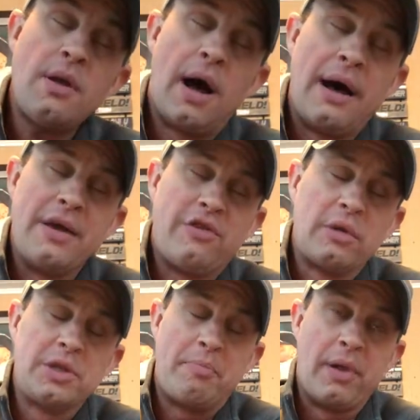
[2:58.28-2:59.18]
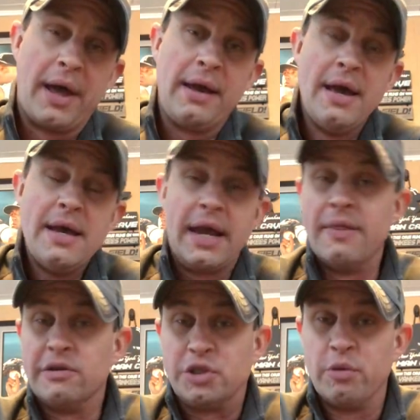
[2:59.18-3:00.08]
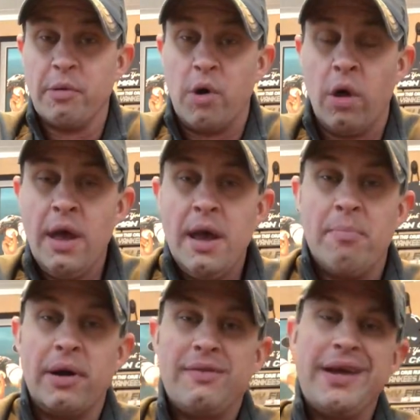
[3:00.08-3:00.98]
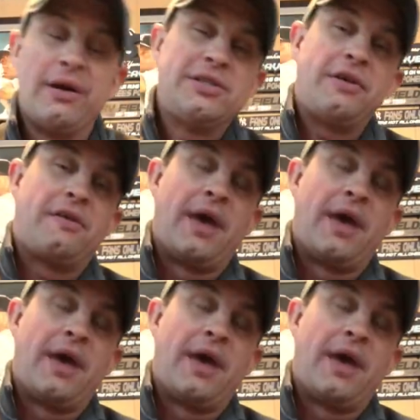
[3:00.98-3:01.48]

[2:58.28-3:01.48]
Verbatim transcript: uh, in terms of playing in the Super Bowl. But here's the